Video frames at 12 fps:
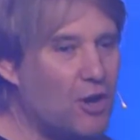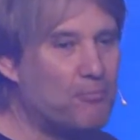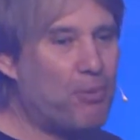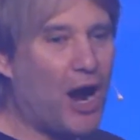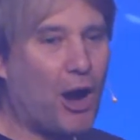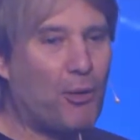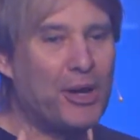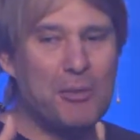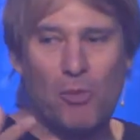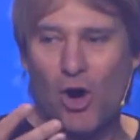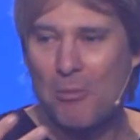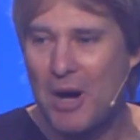borrowing
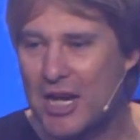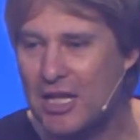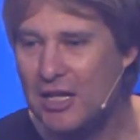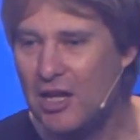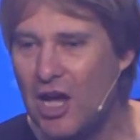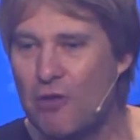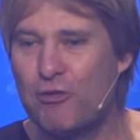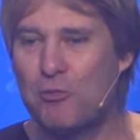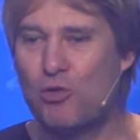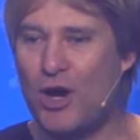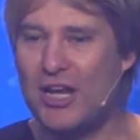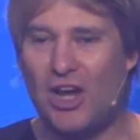more money from
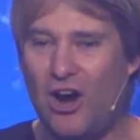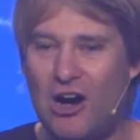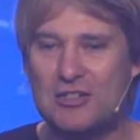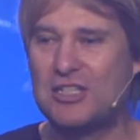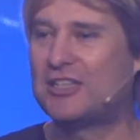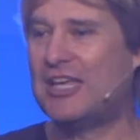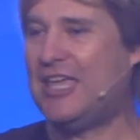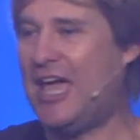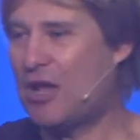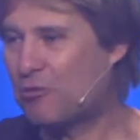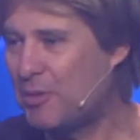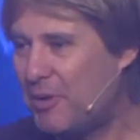credit cards that they
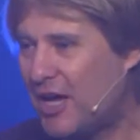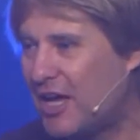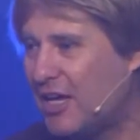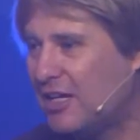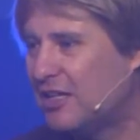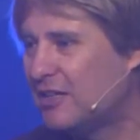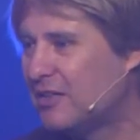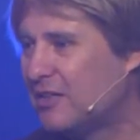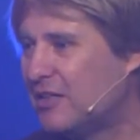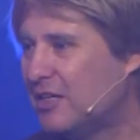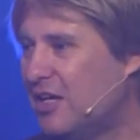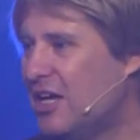can't repay,
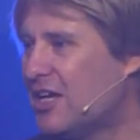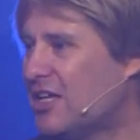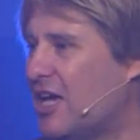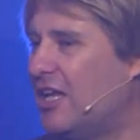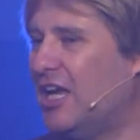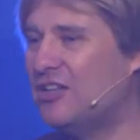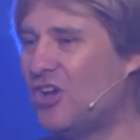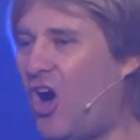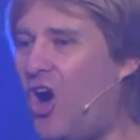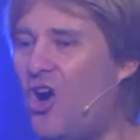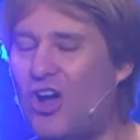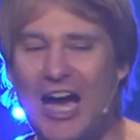getting into
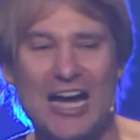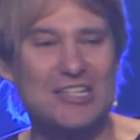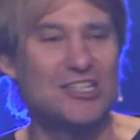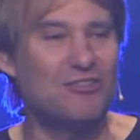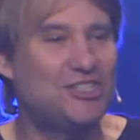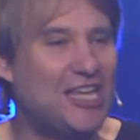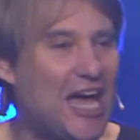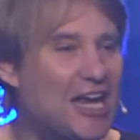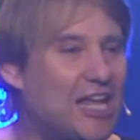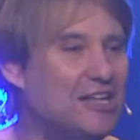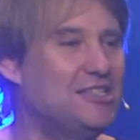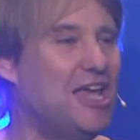all kinds of debt
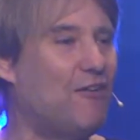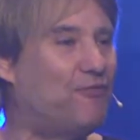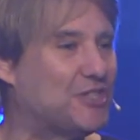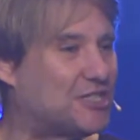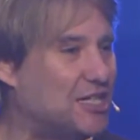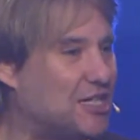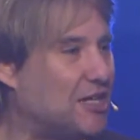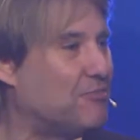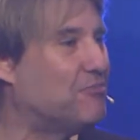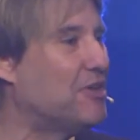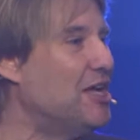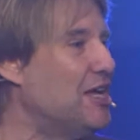and deficit
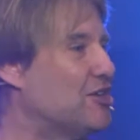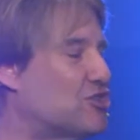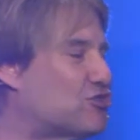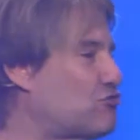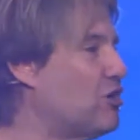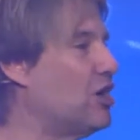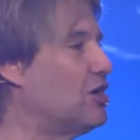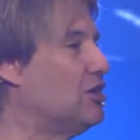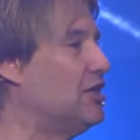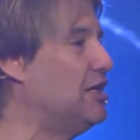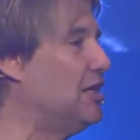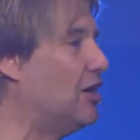and
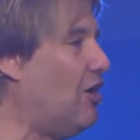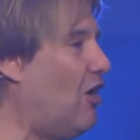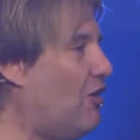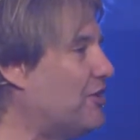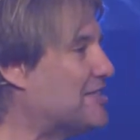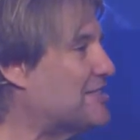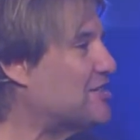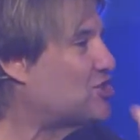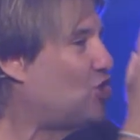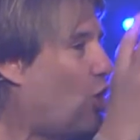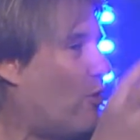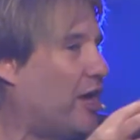struggling, and all this is
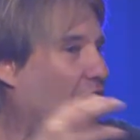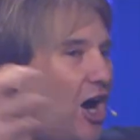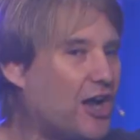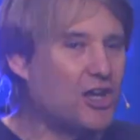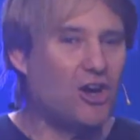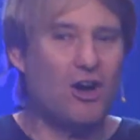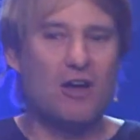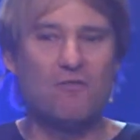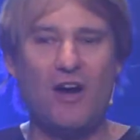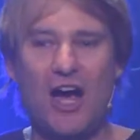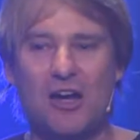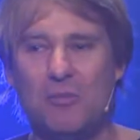going on in our
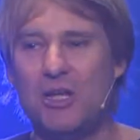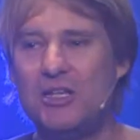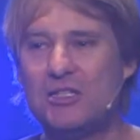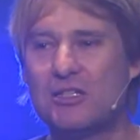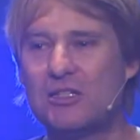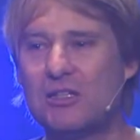environment.